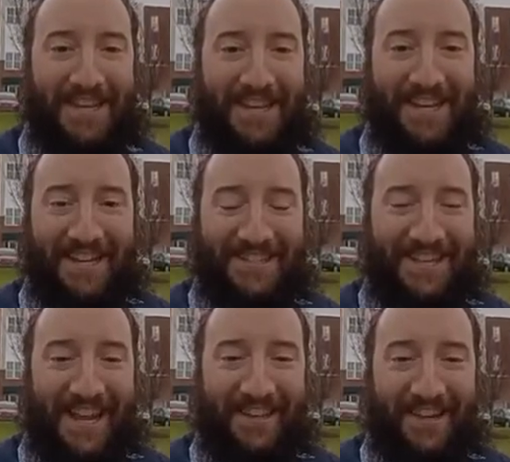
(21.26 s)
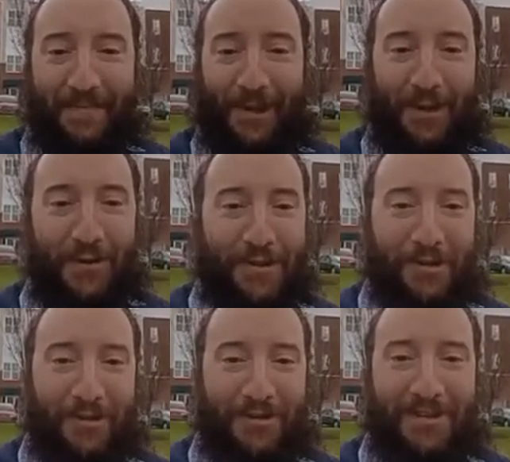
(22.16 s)
eating a salad, I'm alone and
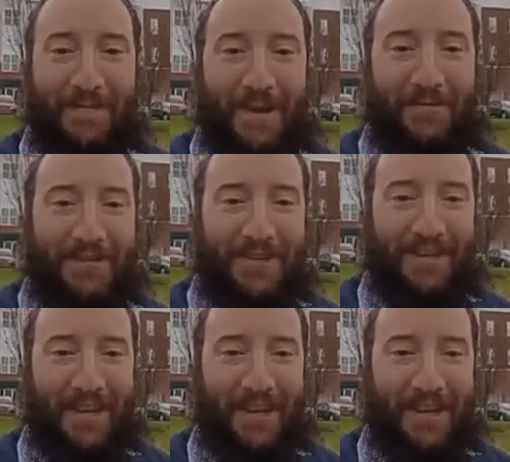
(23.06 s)
there are tomatoes in it,